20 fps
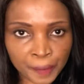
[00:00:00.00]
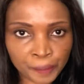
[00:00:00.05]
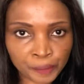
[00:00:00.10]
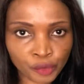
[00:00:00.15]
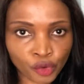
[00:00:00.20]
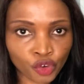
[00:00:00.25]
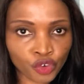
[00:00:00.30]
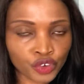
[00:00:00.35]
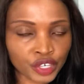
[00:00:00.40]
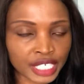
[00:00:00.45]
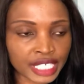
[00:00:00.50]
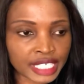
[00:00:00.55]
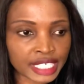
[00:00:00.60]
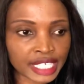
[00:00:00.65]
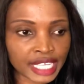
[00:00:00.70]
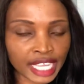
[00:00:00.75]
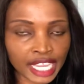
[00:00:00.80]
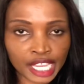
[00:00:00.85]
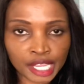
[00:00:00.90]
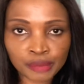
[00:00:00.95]
already
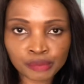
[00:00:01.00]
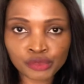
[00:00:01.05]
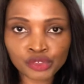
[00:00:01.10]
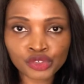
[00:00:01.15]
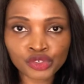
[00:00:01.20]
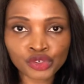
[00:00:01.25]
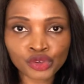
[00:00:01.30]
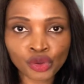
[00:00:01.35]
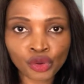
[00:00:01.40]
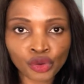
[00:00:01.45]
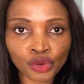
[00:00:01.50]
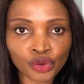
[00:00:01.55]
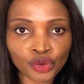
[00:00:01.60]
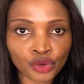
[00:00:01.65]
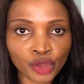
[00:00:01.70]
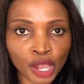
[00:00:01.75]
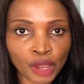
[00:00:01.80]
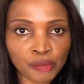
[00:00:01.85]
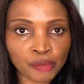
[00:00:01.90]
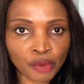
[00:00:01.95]
came, you know
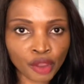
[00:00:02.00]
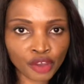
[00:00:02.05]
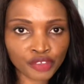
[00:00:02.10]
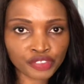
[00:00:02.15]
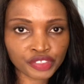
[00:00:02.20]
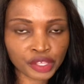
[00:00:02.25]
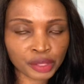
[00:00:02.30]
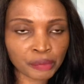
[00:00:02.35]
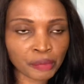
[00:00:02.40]
about them.